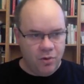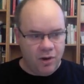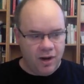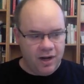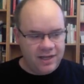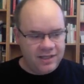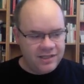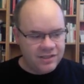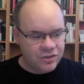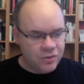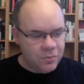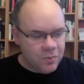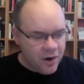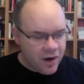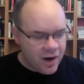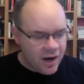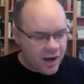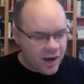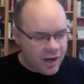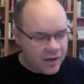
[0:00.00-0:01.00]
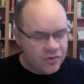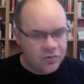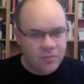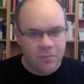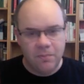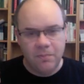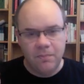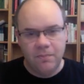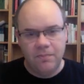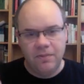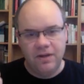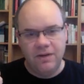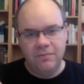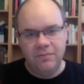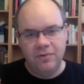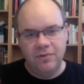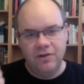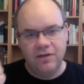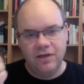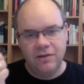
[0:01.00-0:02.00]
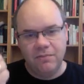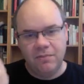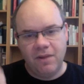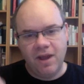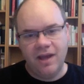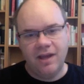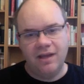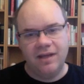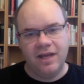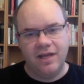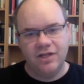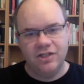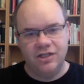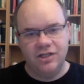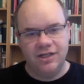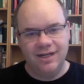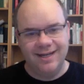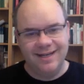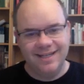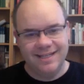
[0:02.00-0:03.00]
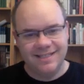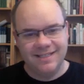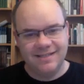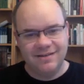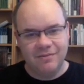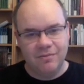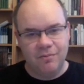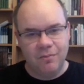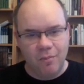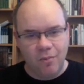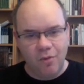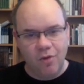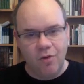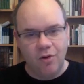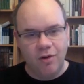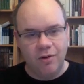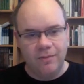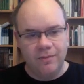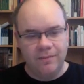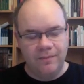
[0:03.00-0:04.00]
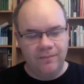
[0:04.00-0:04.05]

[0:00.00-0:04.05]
and it's super hard to pinpoint and market actually this more.